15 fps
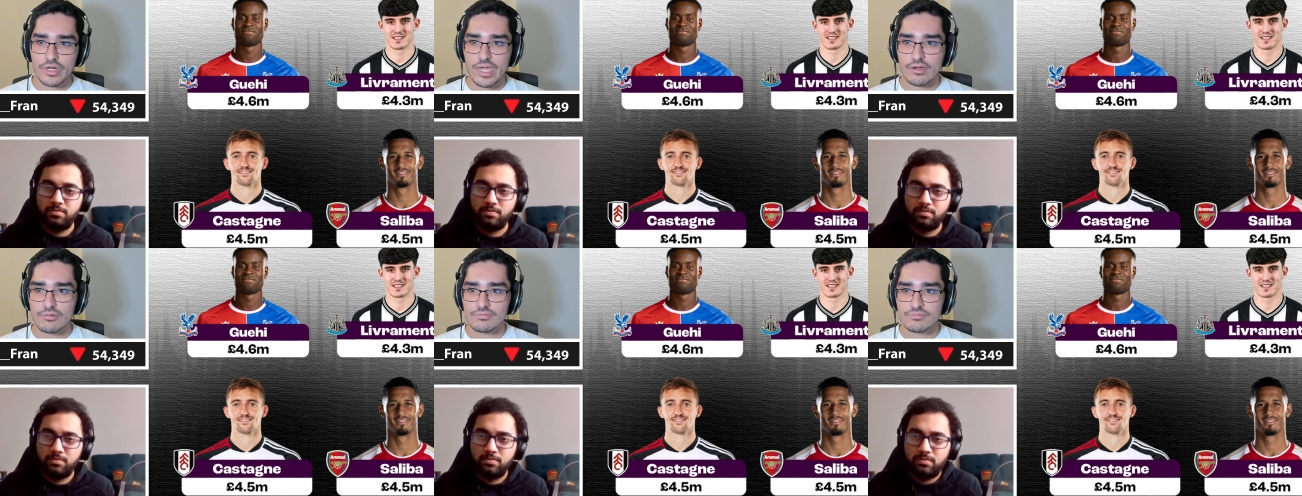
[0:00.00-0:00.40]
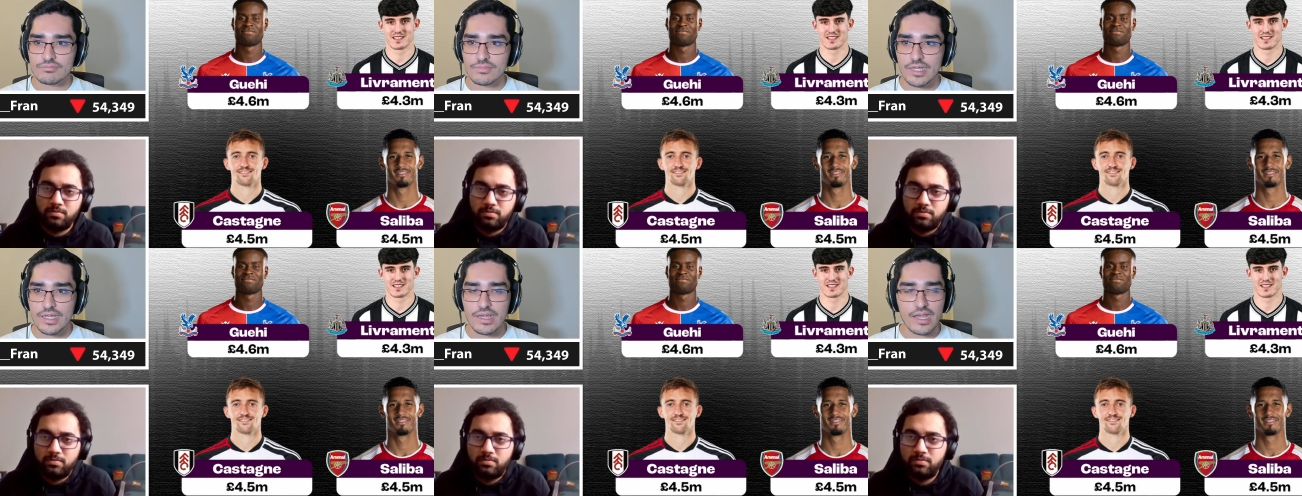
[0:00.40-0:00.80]
Speaker 1: out
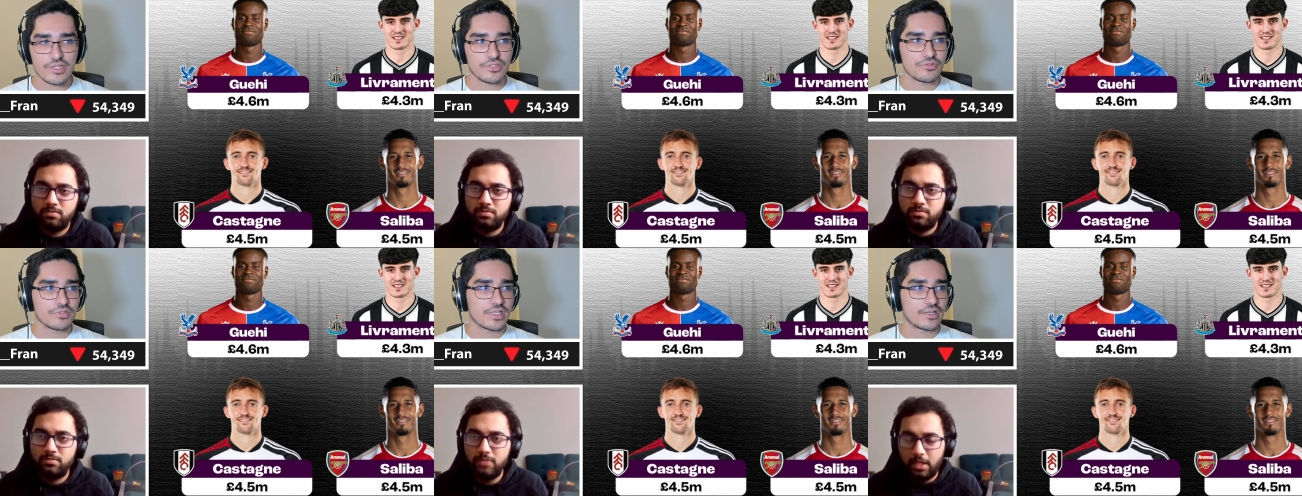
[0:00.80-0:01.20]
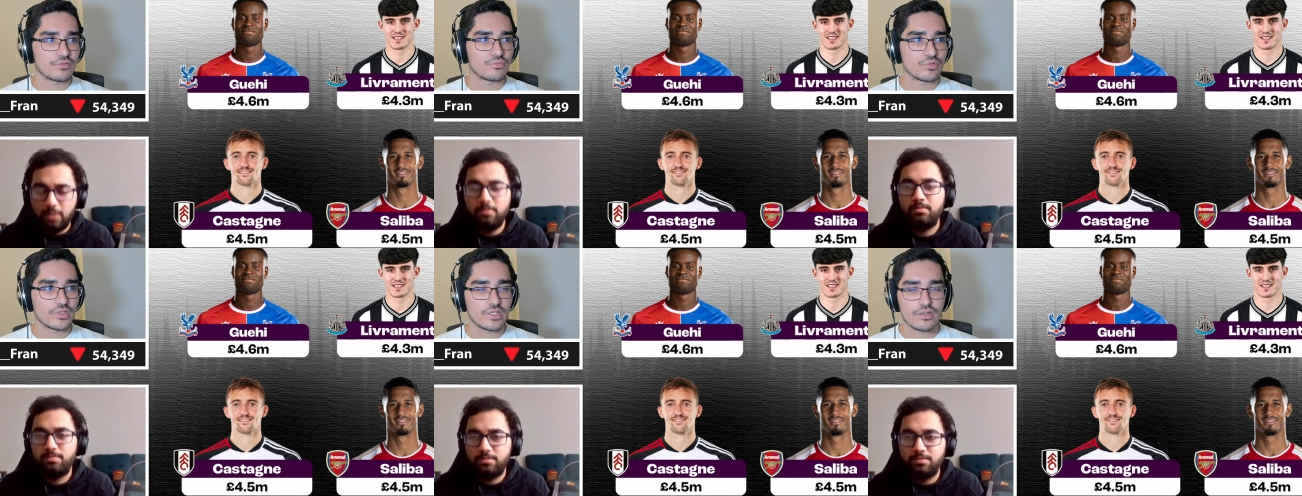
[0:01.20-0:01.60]
uh, as you said
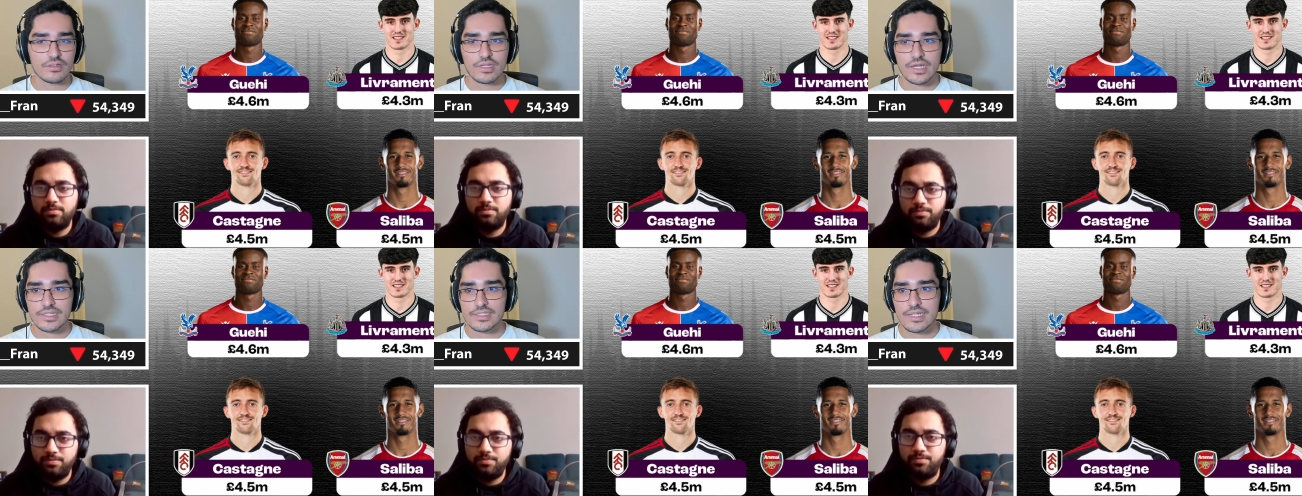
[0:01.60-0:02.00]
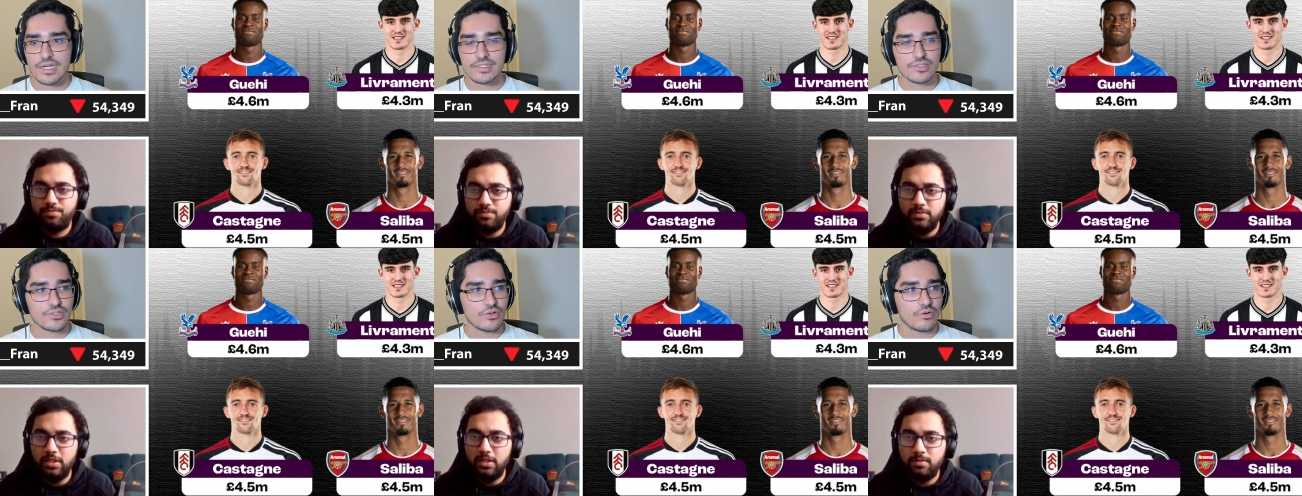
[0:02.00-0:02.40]
yeah. with the underlying stats.